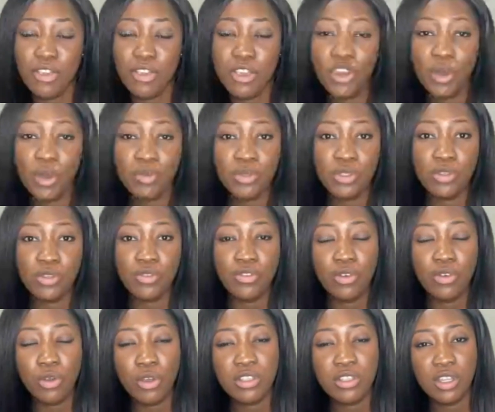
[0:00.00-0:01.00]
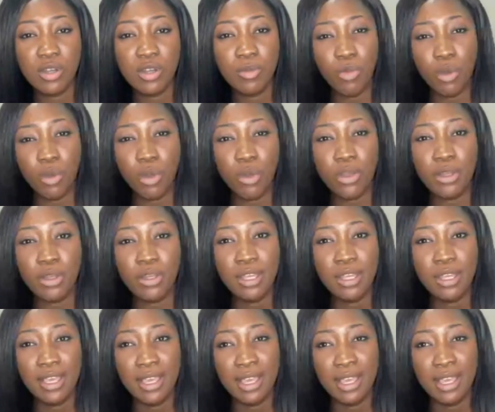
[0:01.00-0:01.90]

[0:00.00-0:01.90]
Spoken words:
freedom to focus on more